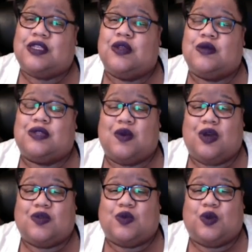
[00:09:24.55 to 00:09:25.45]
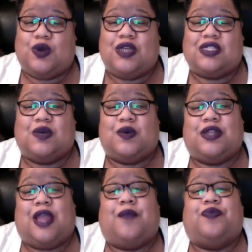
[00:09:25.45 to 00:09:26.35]
So, you know what I'm saying, was what it was or
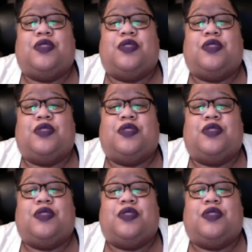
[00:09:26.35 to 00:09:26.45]
whatnot.